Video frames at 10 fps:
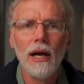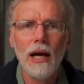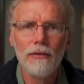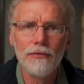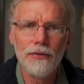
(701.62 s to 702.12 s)

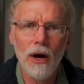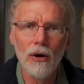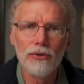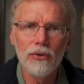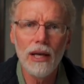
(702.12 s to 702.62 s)
and
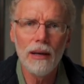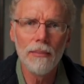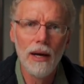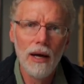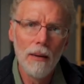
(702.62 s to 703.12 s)
fell asleep.
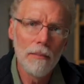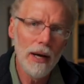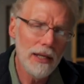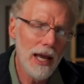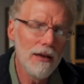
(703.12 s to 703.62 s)

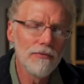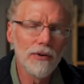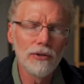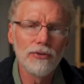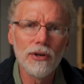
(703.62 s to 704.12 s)
But yet in
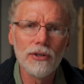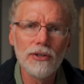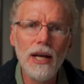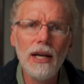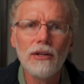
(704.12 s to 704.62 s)
verse
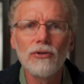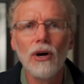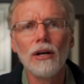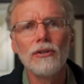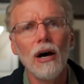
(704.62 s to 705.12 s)
13, it's
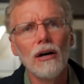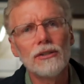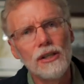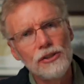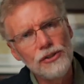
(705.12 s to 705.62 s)
going to tell
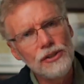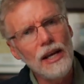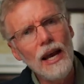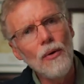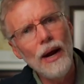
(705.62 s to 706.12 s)
us,
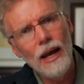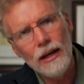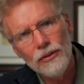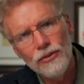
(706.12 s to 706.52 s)
stay awake,